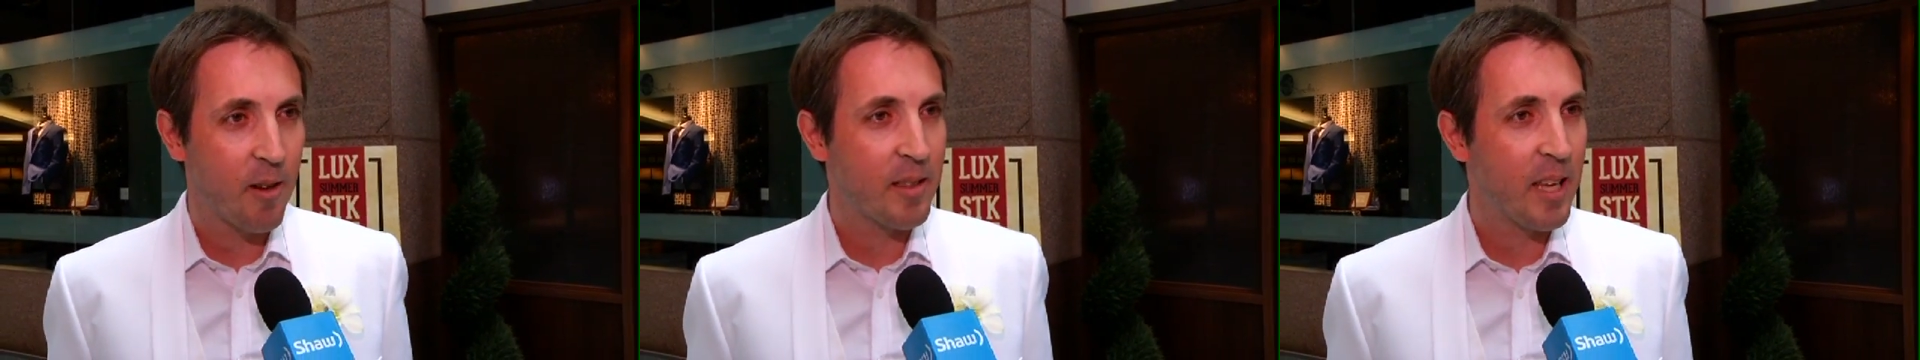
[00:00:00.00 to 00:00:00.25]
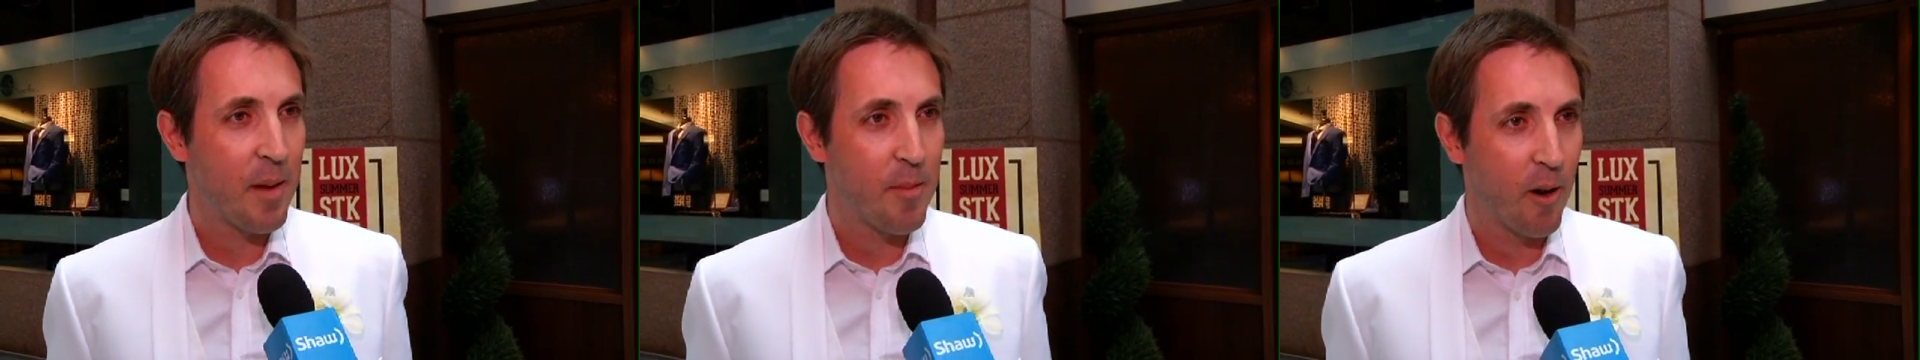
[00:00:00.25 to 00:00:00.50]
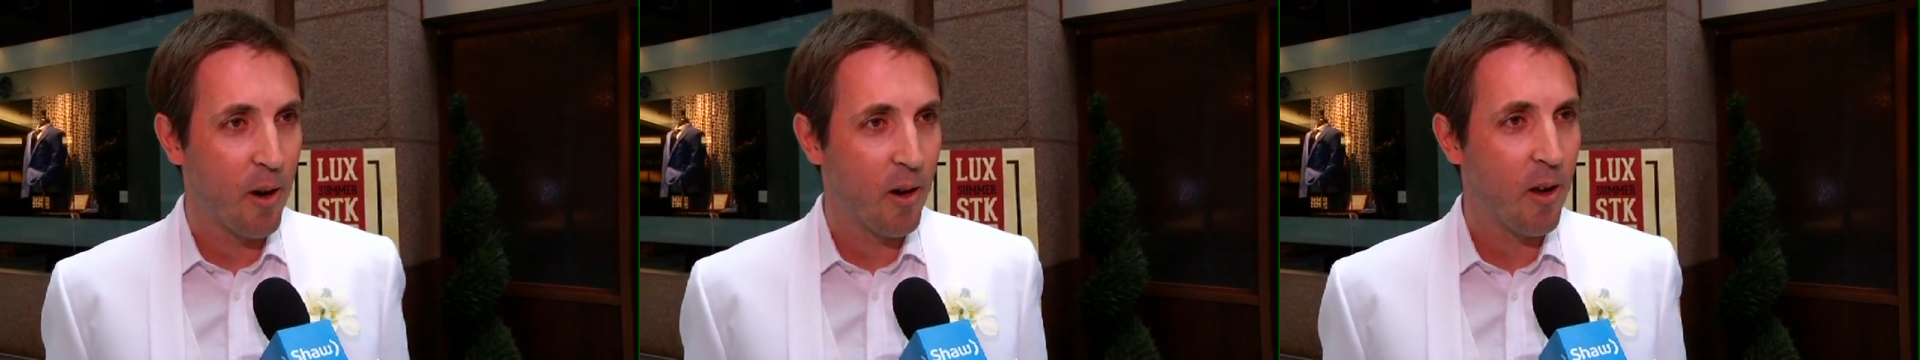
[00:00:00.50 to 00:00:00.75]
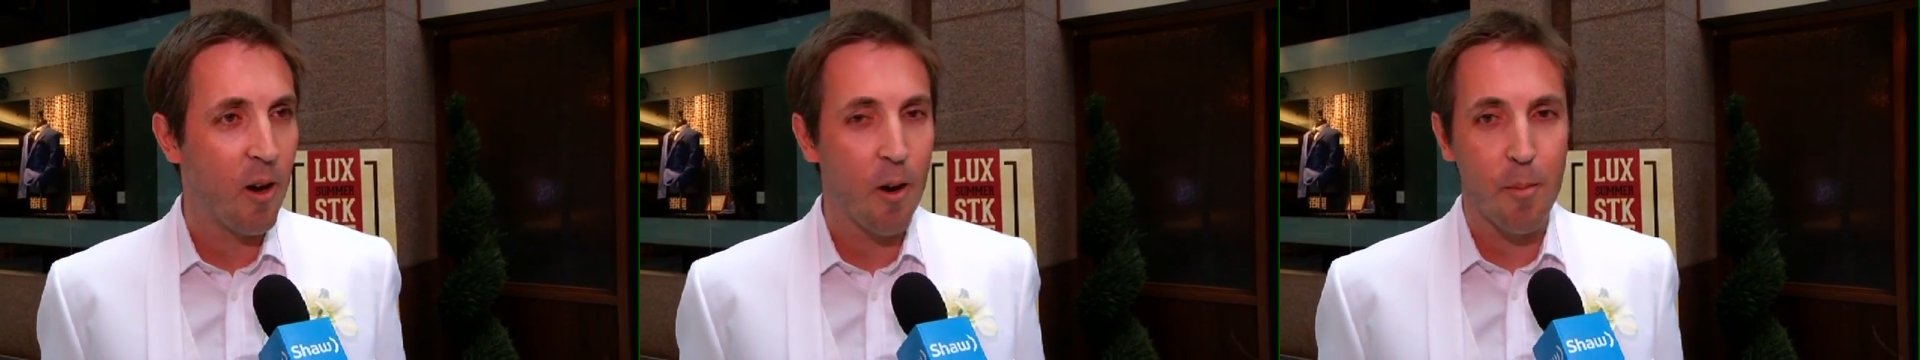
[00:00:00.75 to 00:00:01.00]
our
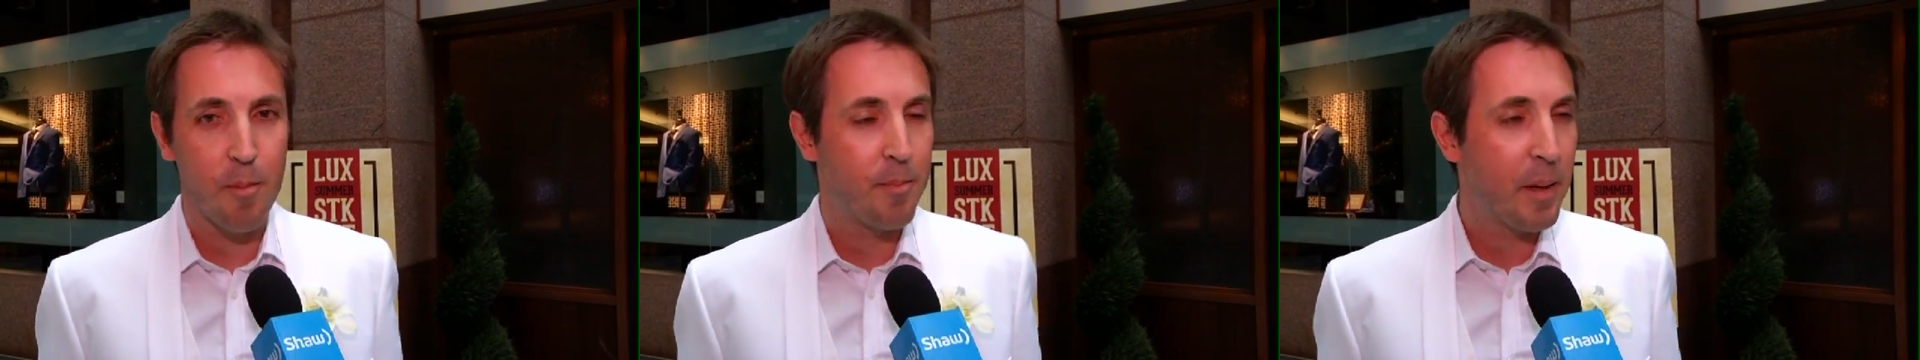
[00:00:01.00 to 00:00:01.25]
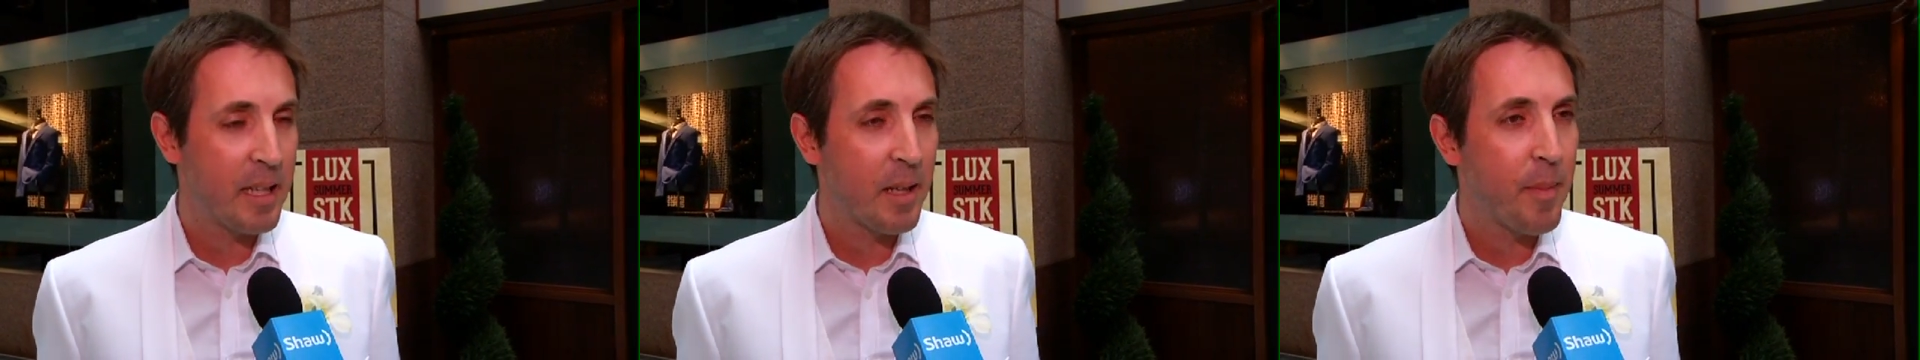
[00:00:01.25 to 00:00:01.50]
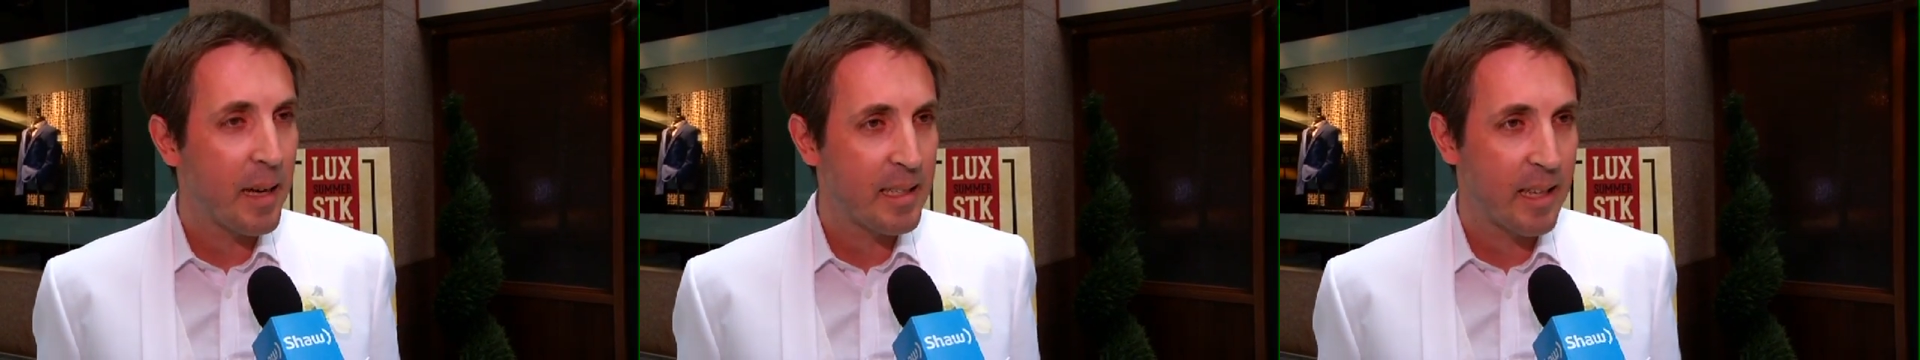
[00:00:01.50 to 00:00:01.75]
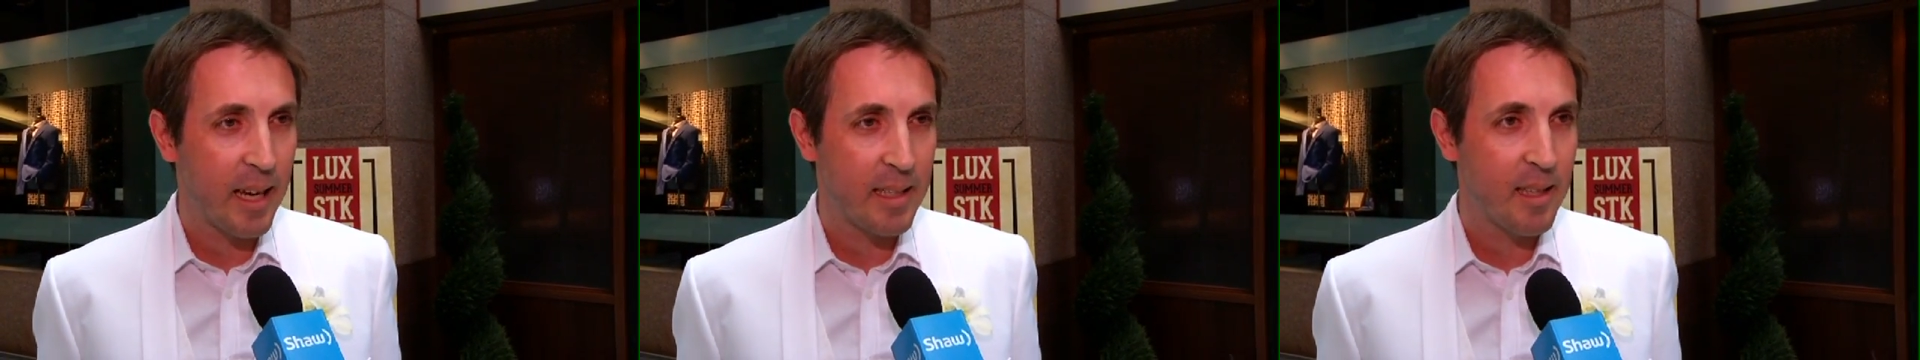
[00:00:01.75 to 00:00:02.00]
table, our picnic
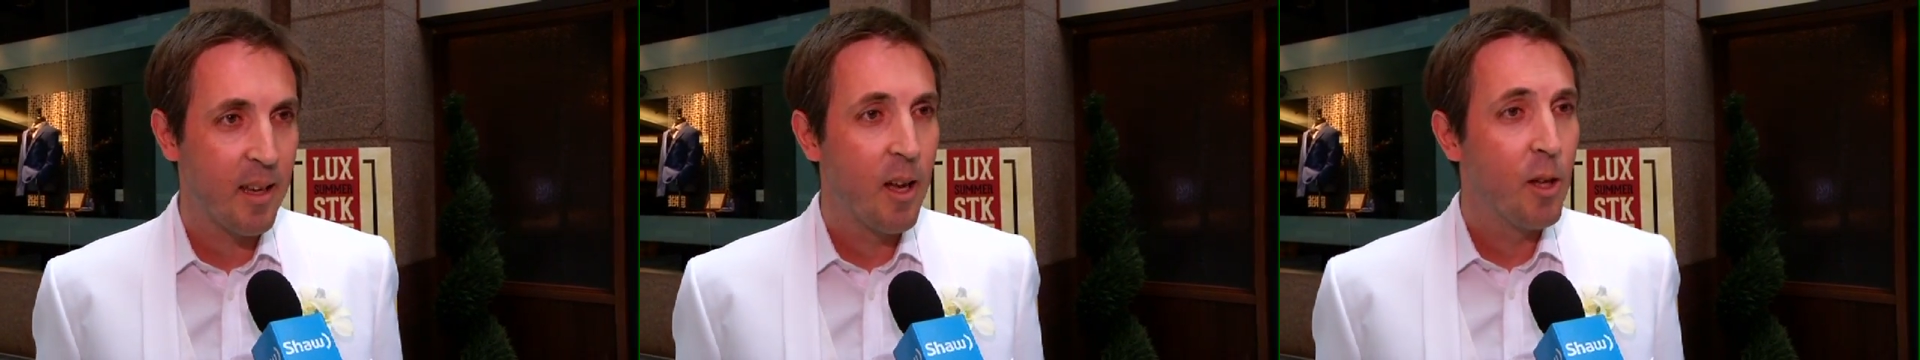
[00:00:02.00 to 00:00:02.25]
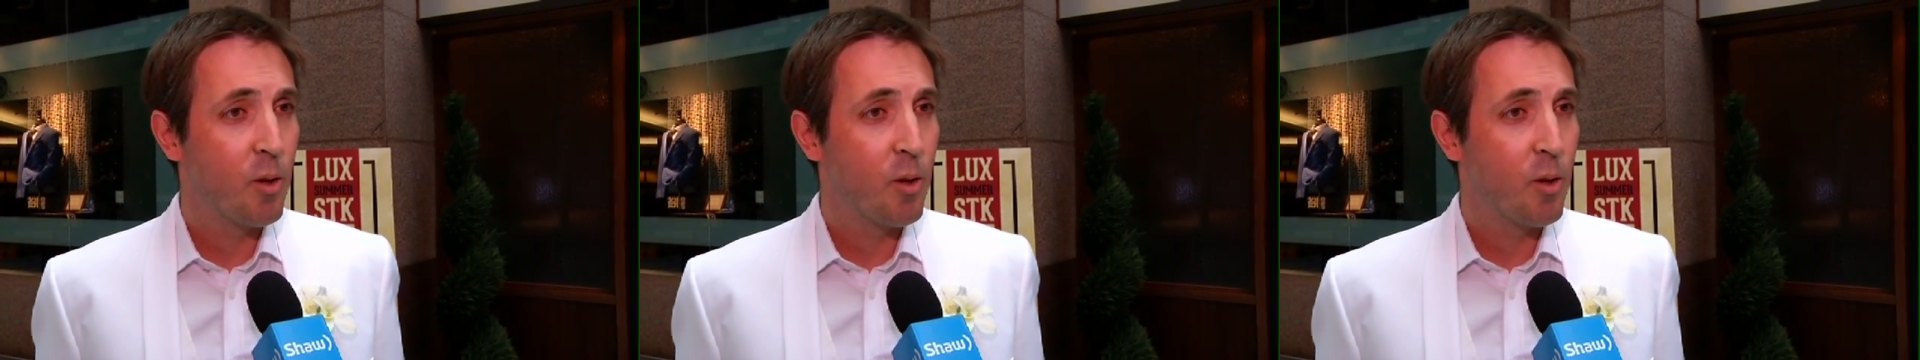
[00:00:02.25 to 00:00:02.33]
basket